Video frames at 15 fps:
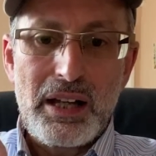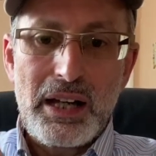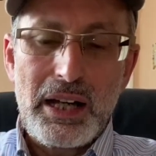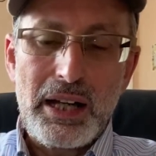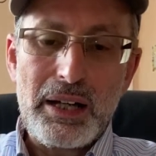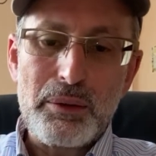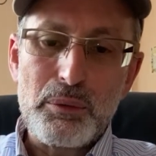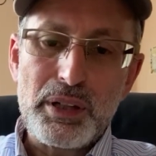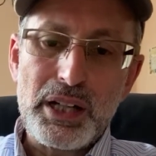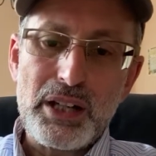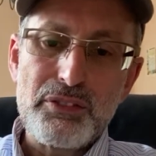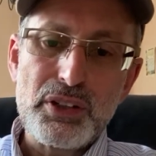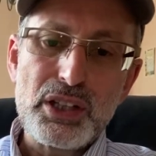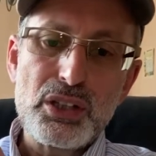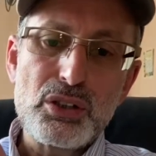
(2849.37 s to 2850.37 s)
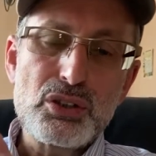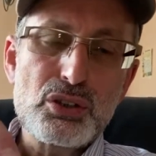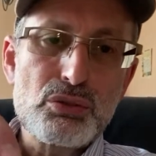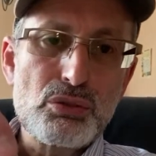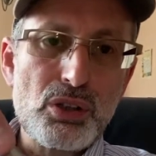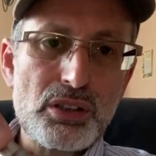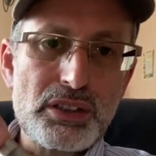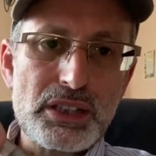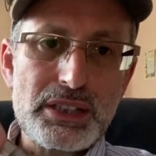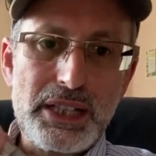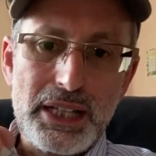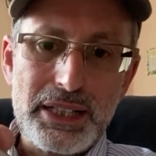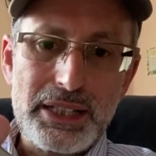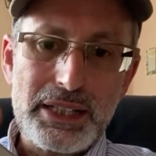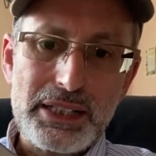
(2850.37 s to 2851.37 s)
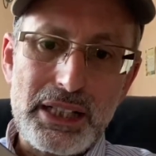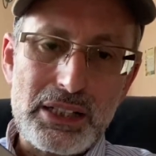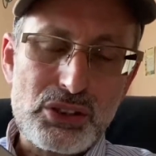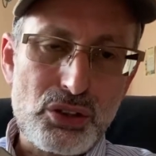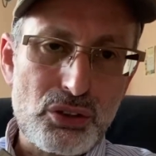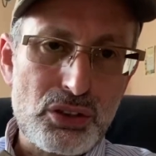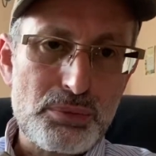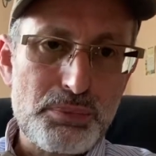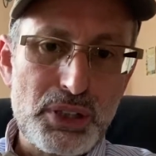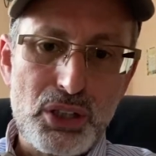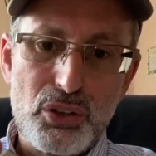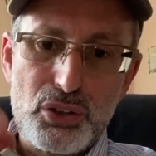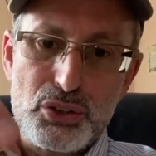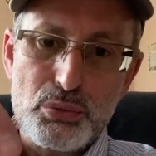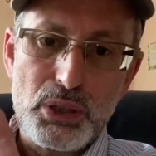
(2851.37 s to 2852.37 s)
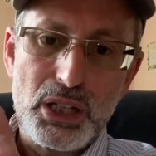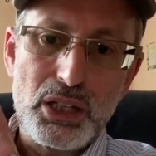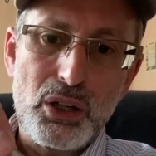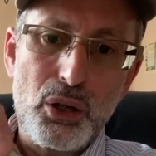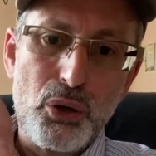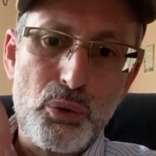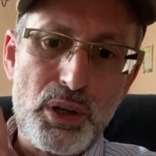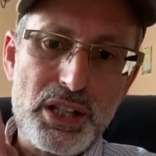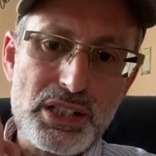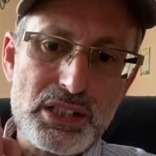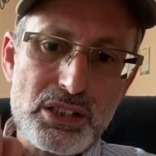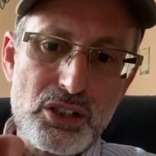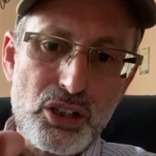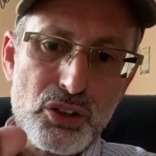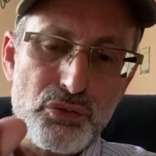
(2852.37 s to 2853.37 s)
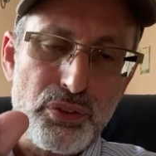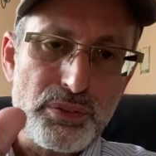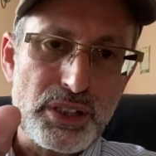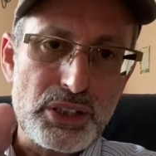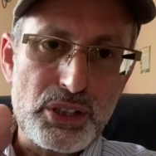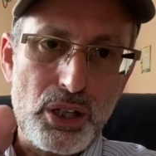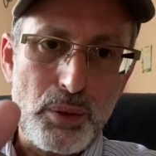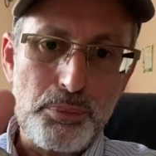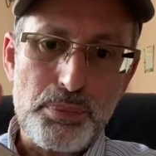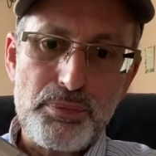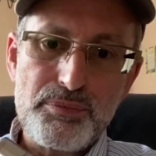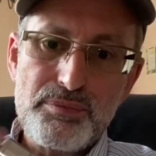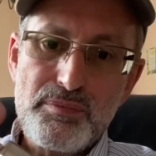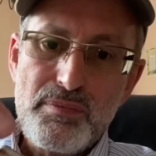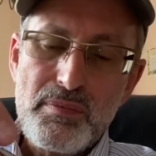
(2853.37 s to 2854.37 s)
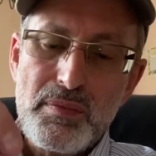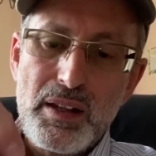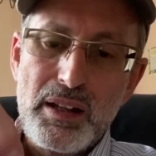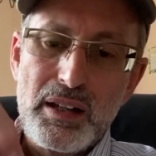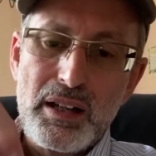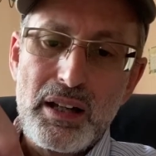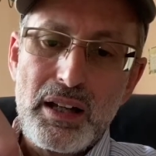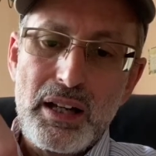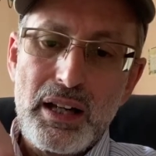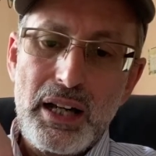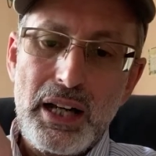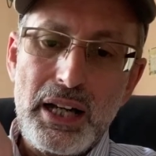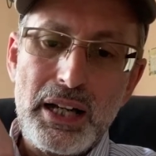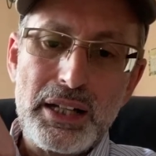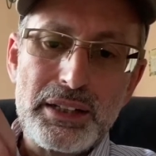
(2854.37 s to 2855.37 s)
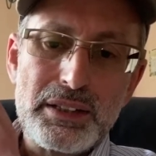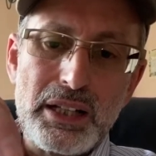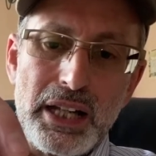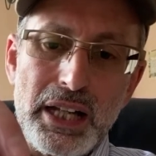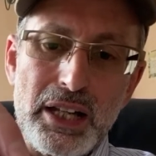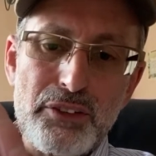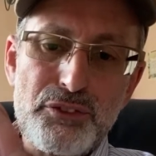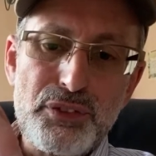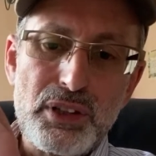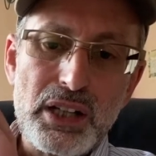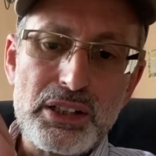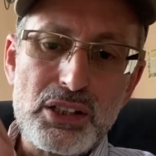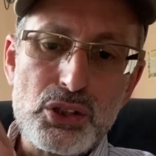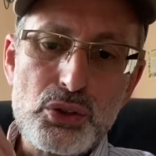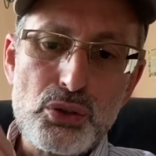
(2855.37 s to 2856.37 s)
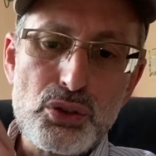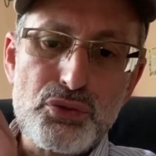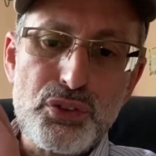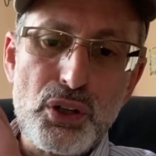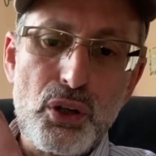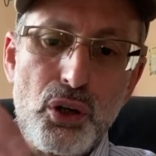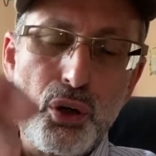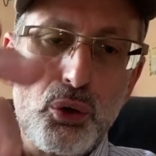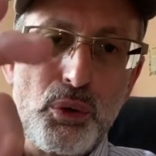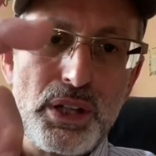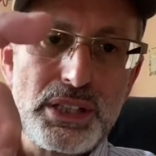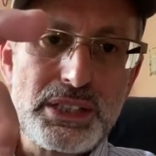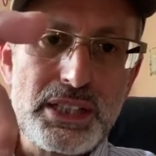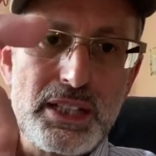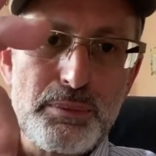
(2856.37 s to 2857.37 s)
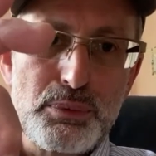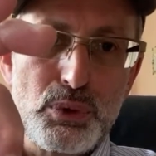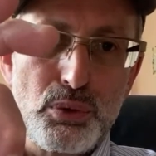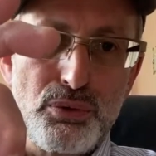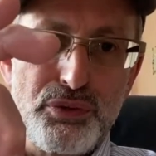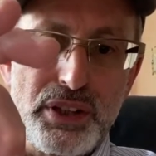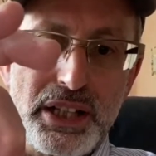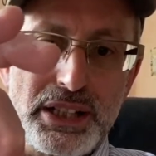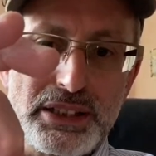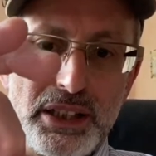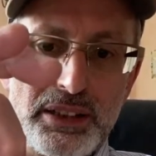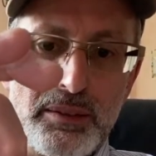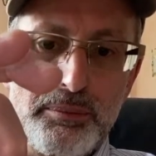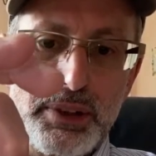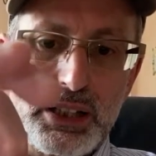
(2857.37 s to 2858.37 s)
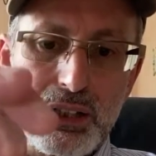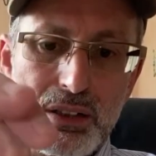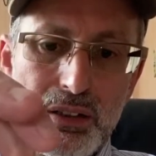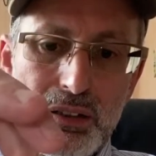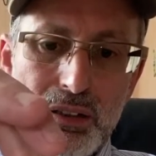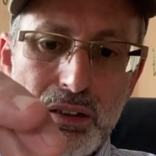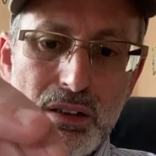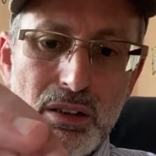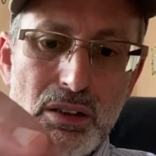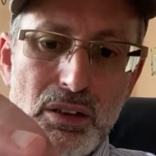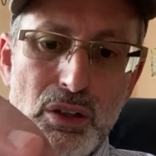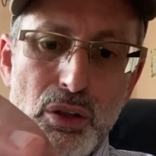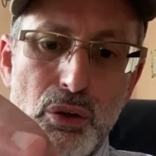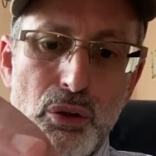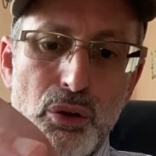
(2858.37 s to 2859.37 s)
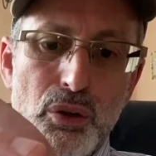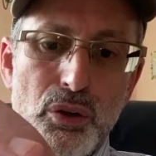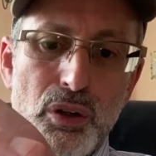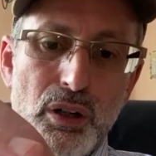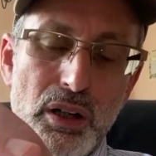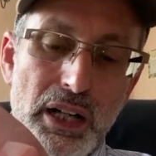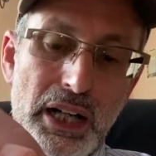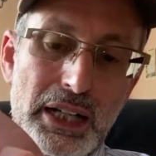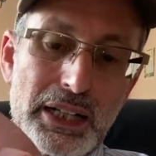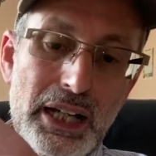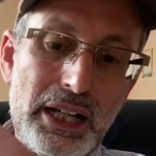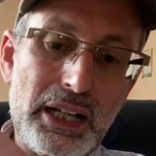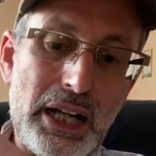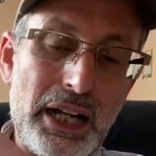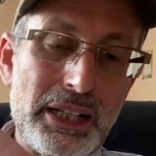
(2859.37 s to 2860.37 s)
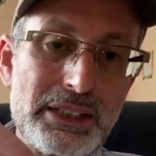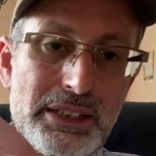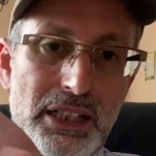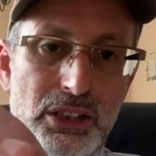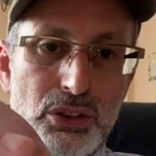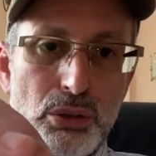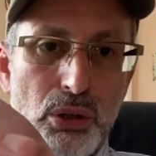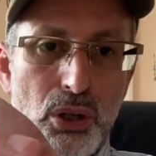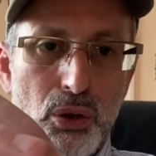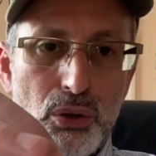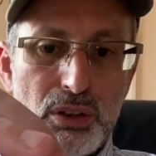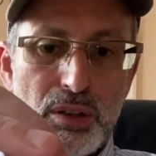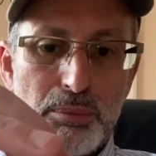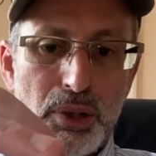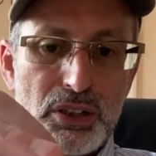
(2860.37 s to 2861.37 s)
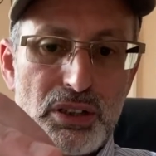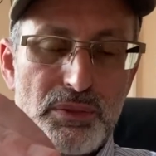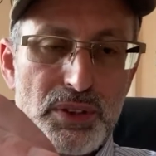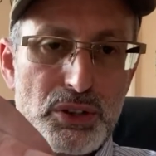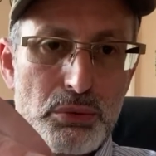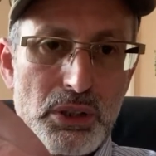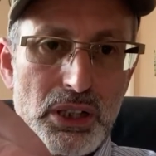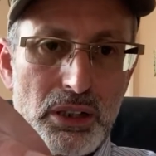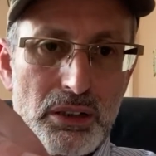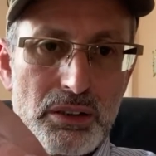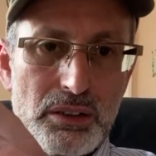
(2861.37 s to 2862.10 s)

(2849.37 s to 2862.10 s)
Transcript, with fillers: And whenever you screw on the tank, I showed it below as well, always turn from the top. And the air and the juice flow always keep two fingers on the middle and I, I tend to hold the bottom as well.